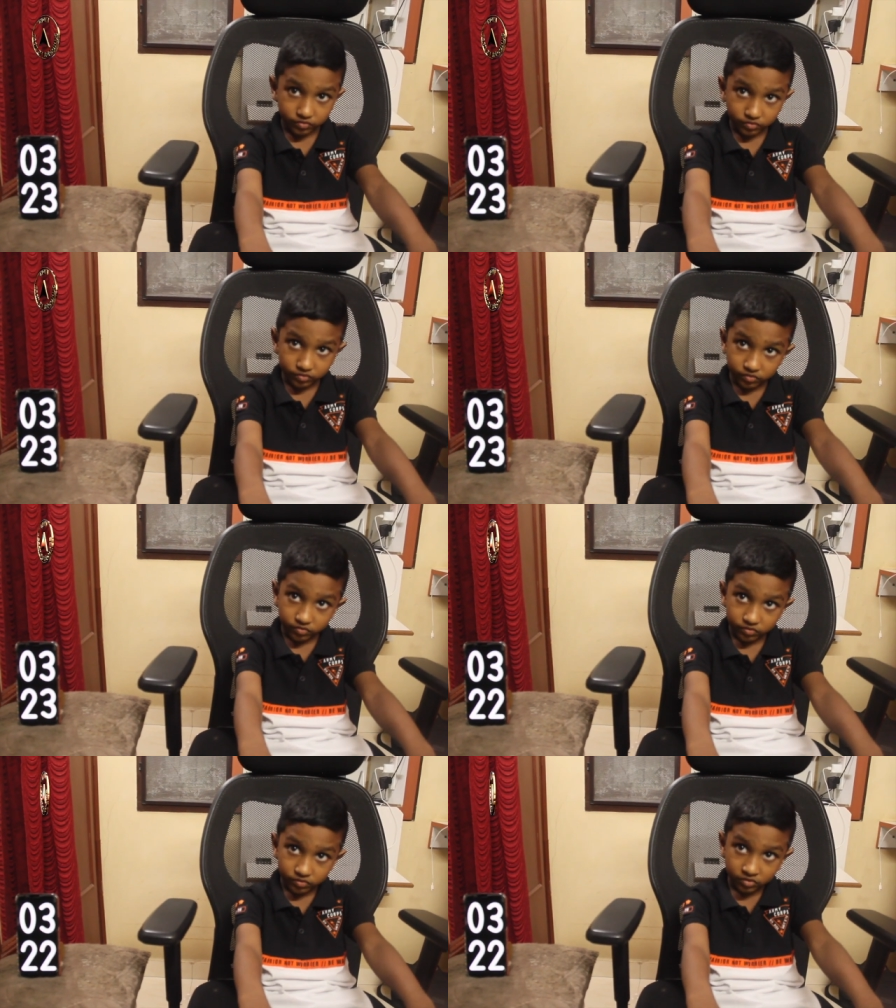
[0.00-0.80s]
female
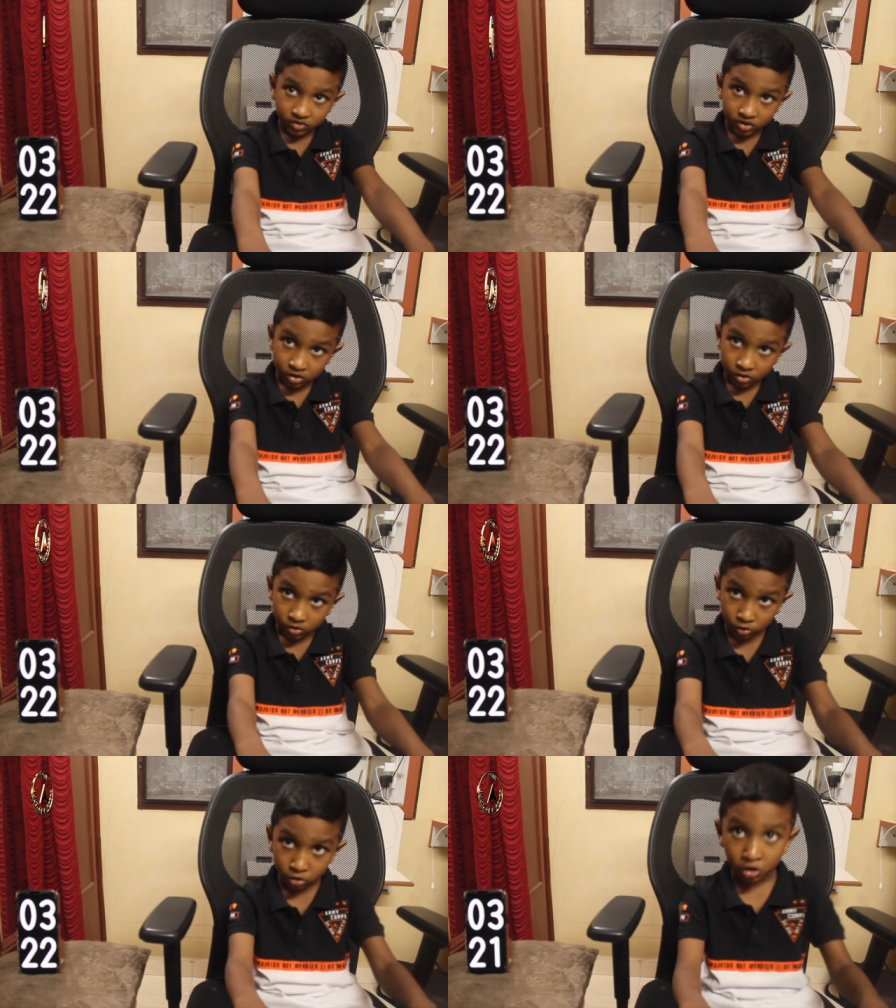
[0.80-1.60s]
rabbit,
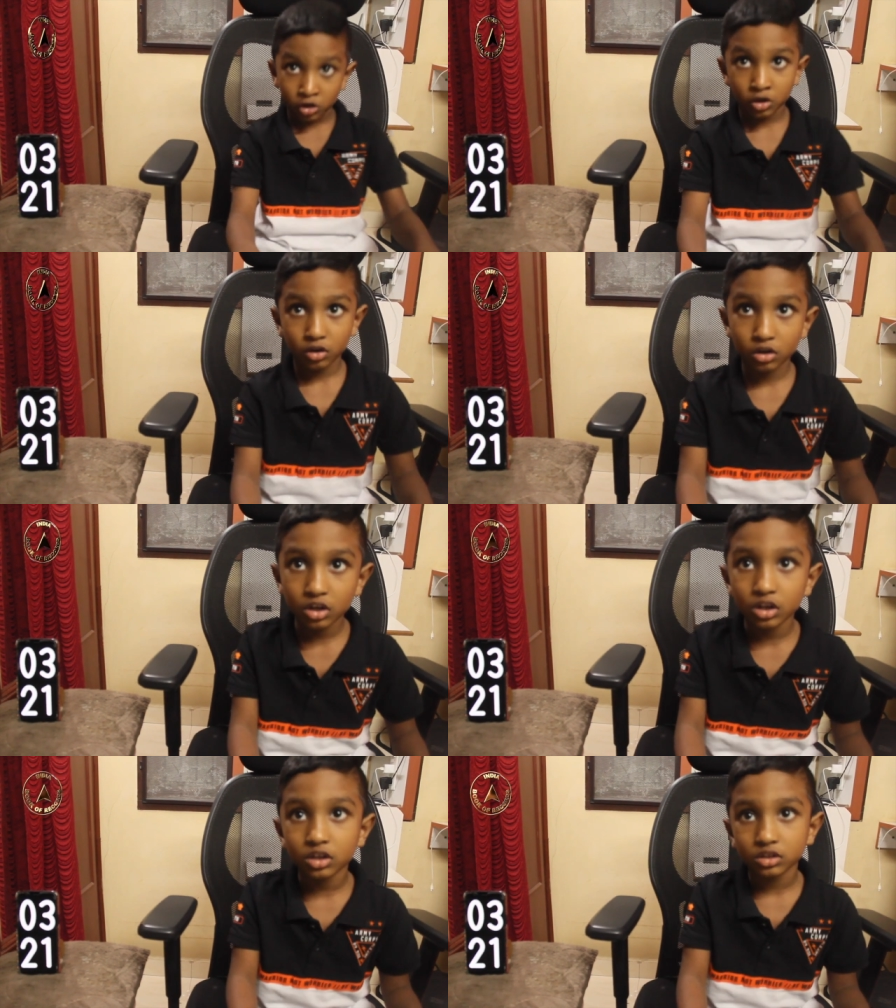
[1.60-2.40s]
doe,
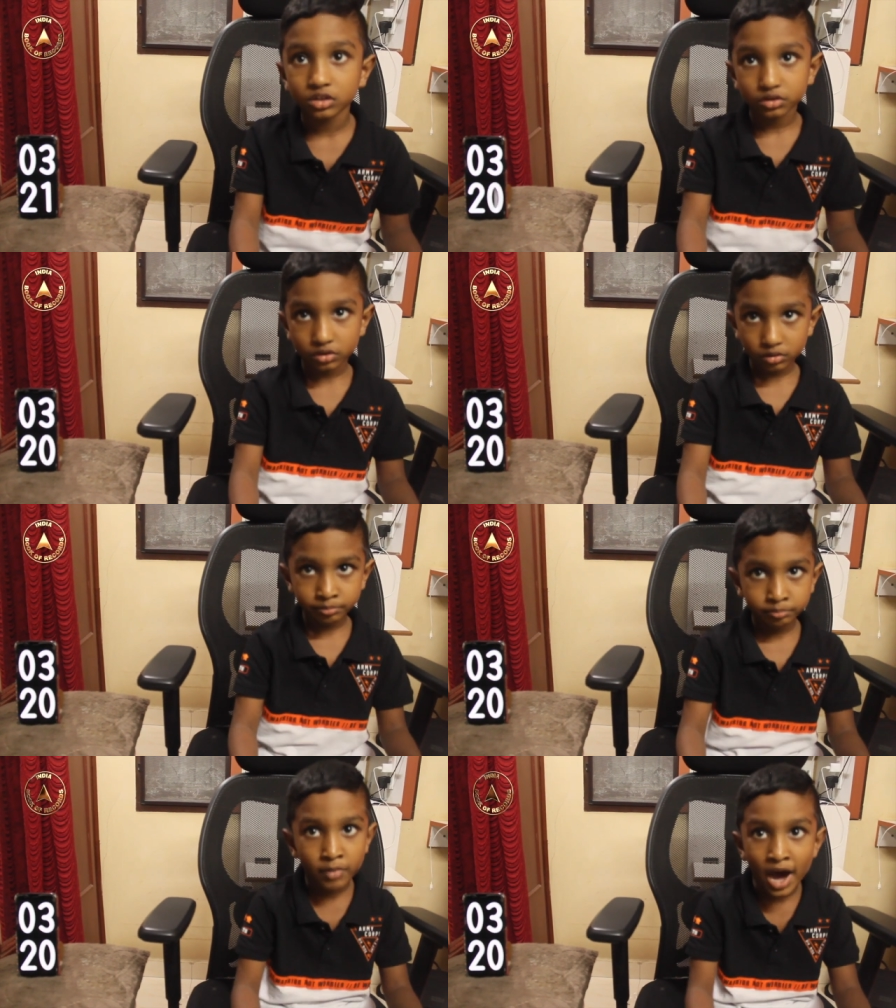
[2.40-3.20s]
female horse,
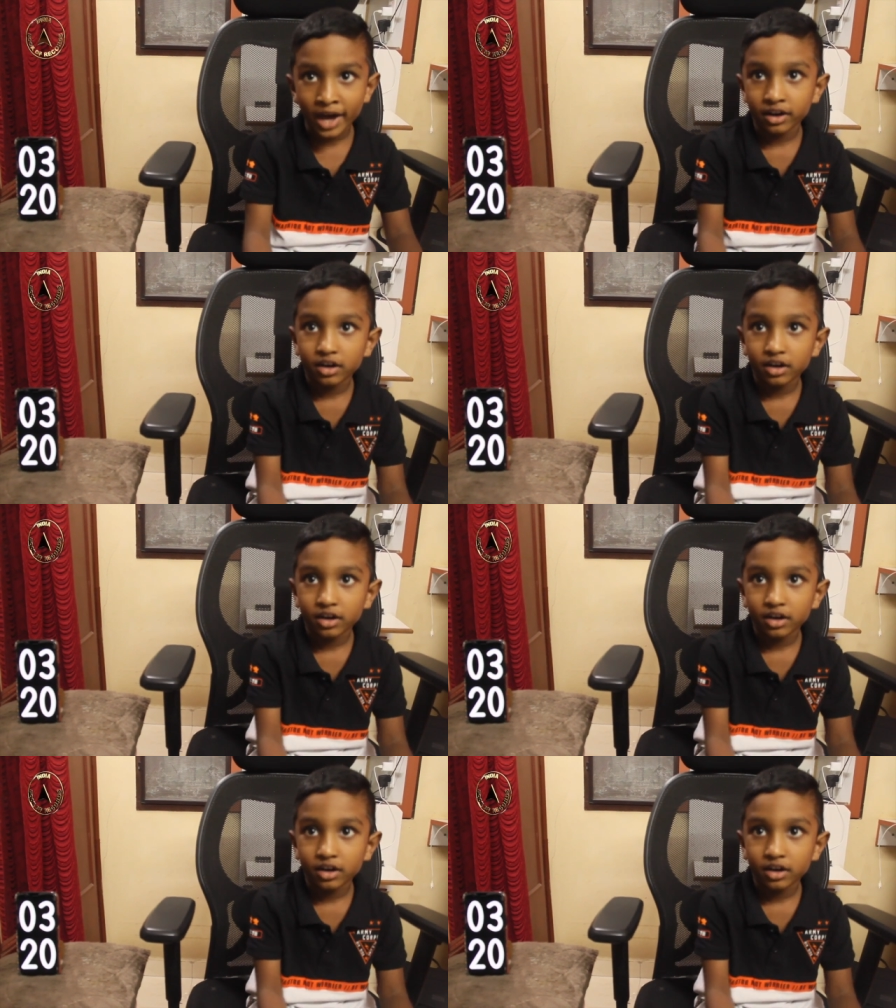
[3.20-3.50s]
man.